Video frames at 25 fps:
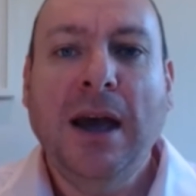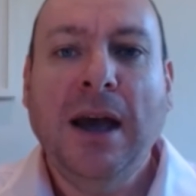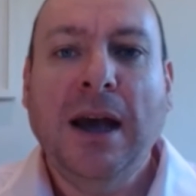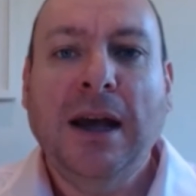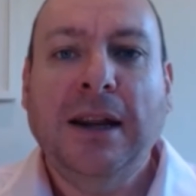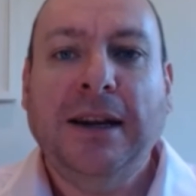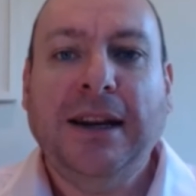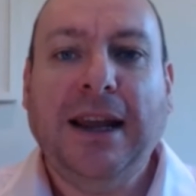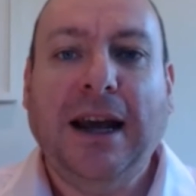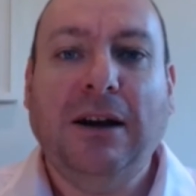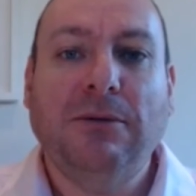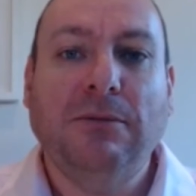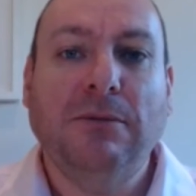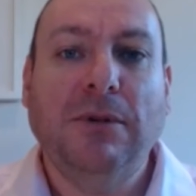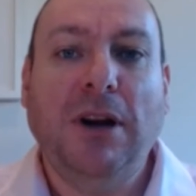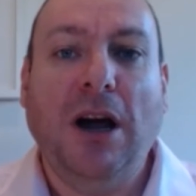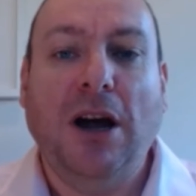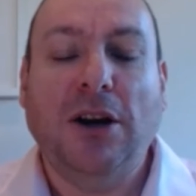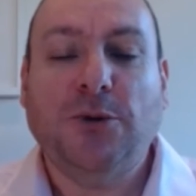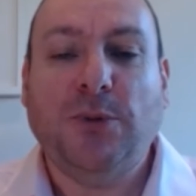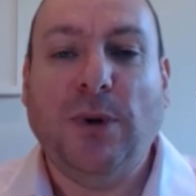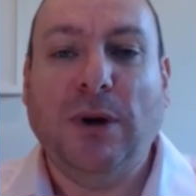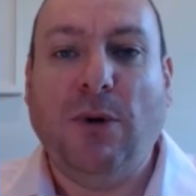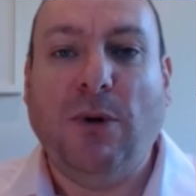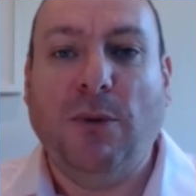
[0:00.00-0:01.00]
Now,
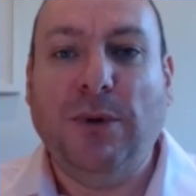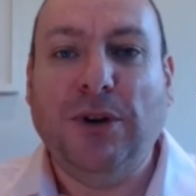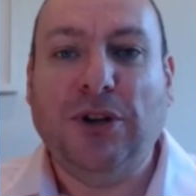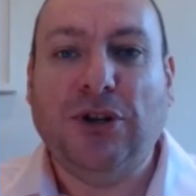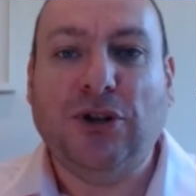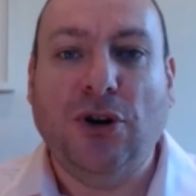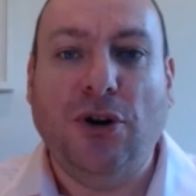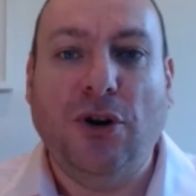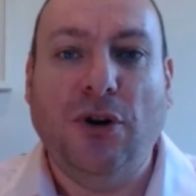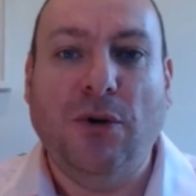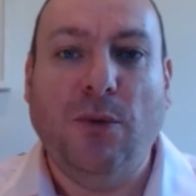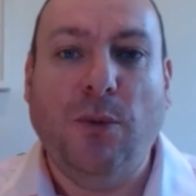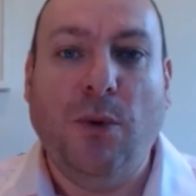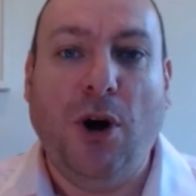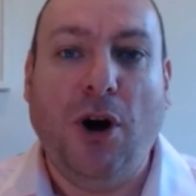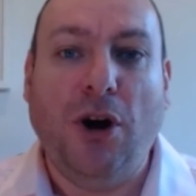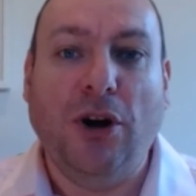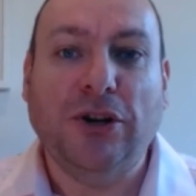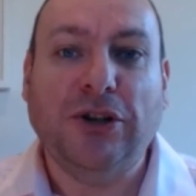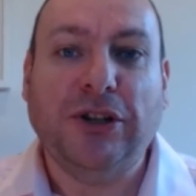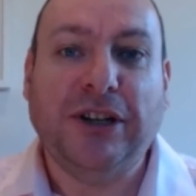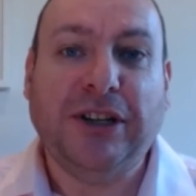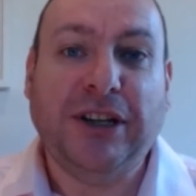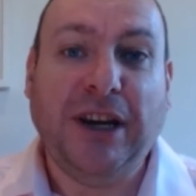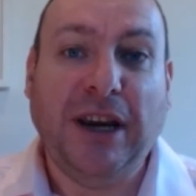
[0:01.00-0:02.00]
last week what we saw
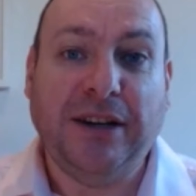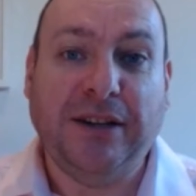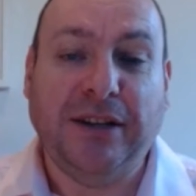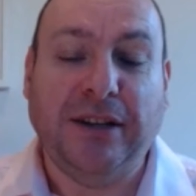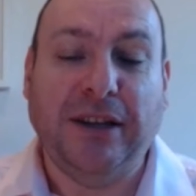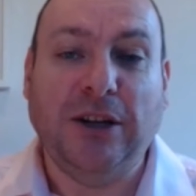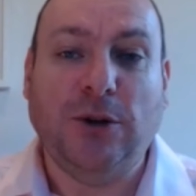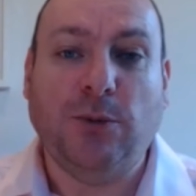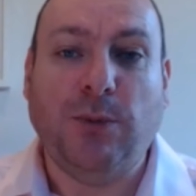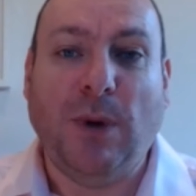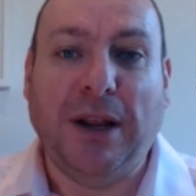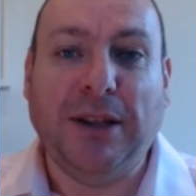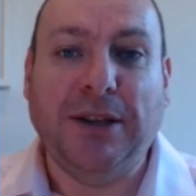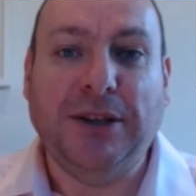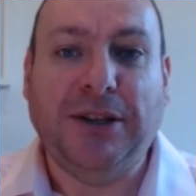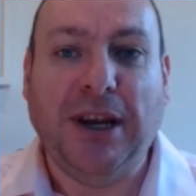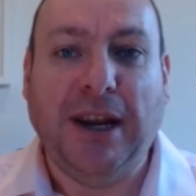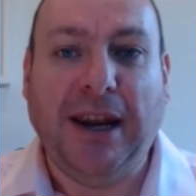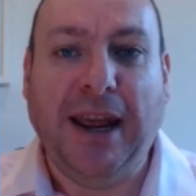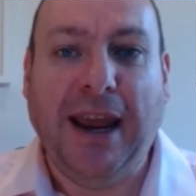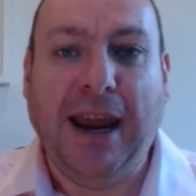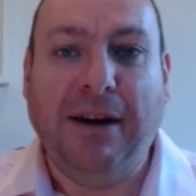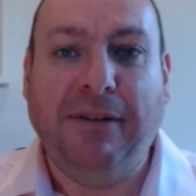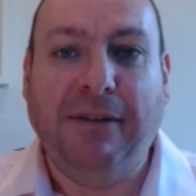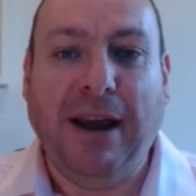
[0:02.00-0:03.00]
was a test of this
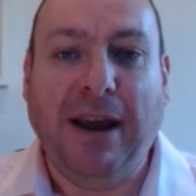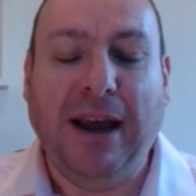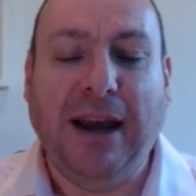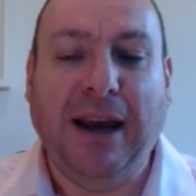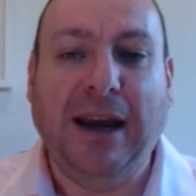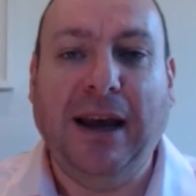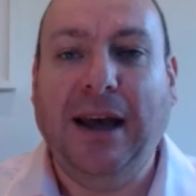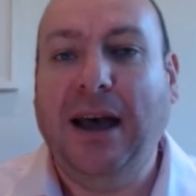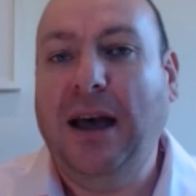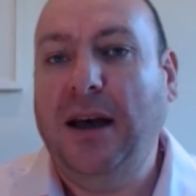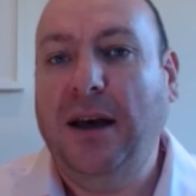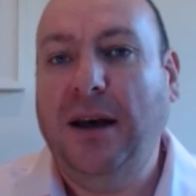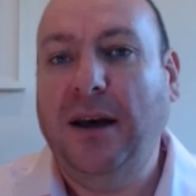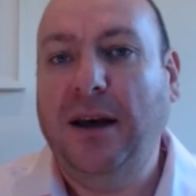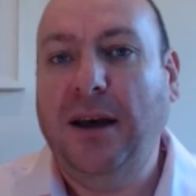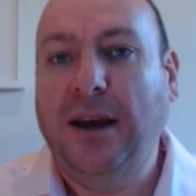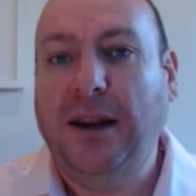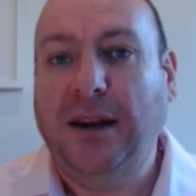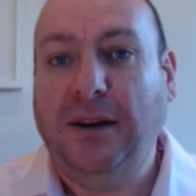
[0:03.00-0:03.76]
110 area,